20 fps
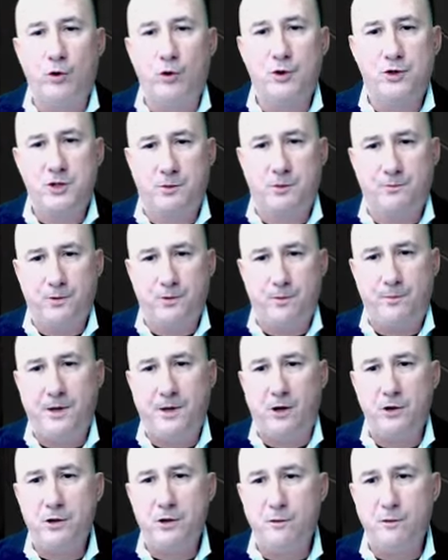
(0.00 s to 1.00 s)
to propel
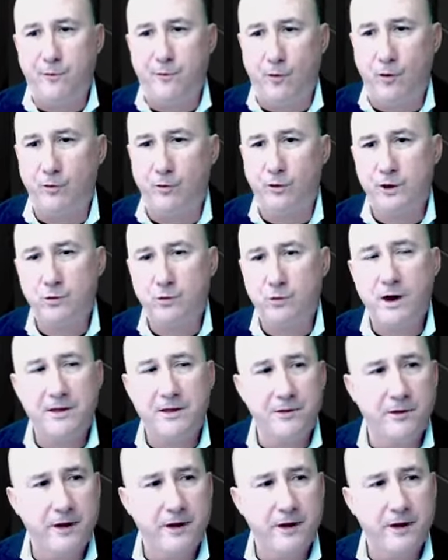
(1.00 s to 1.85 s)
you forward, whether